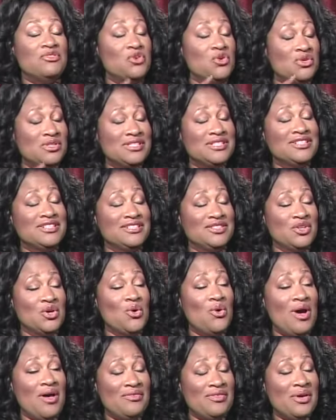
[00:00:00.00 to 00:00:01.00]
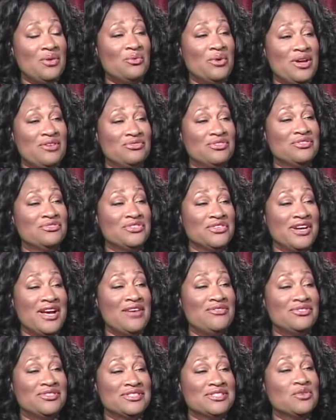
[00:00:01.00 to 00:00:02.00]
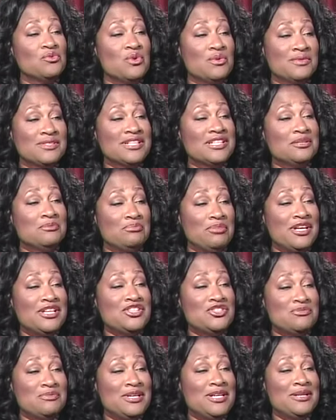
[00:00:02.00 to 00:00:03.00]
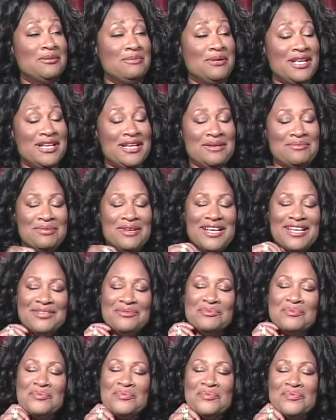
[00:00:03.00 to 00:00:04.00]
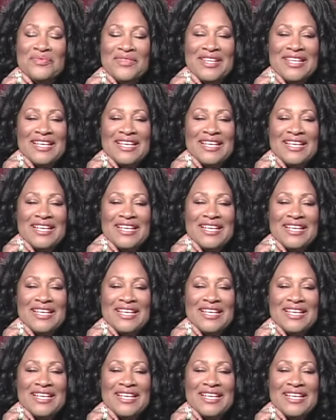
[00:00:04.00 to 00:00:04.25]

Of course, it couldn't go on that way for forever. Someone was going to punch me in a minute, but.